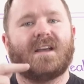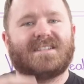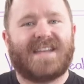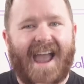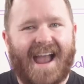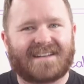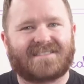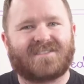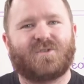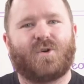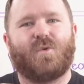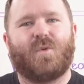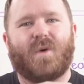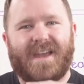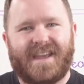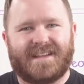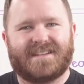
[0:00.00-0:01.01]
tactical
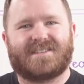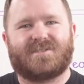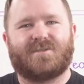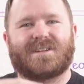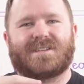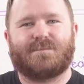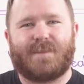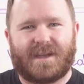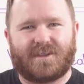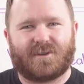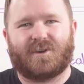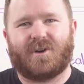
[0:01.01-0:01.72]
ways to expand their